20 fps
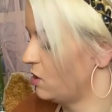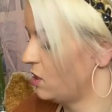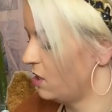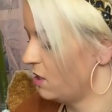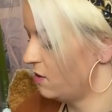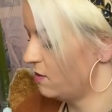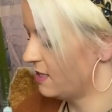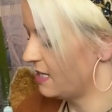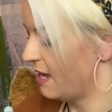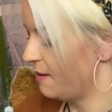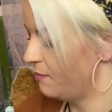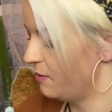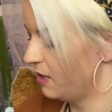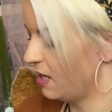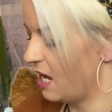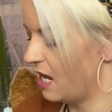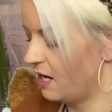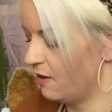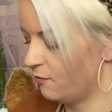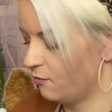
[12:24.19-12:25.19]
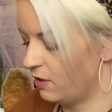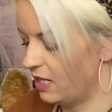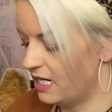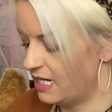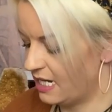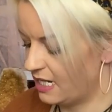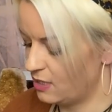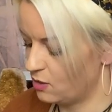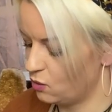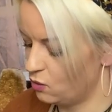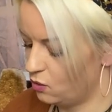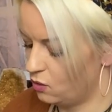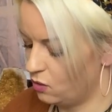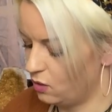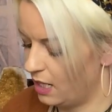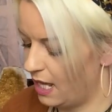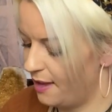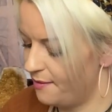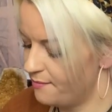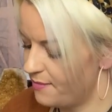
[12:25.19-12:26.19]
Two separate kind of readings,
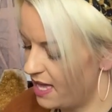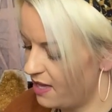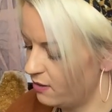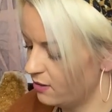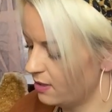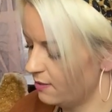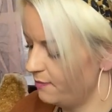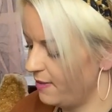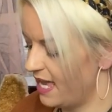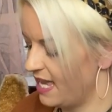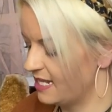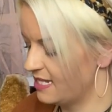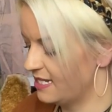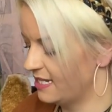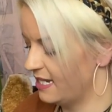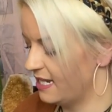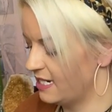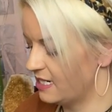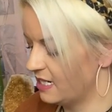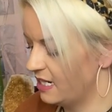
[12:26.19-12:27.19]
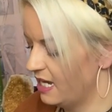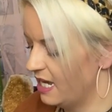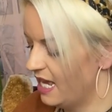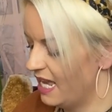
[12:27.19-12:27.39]
all amalgamated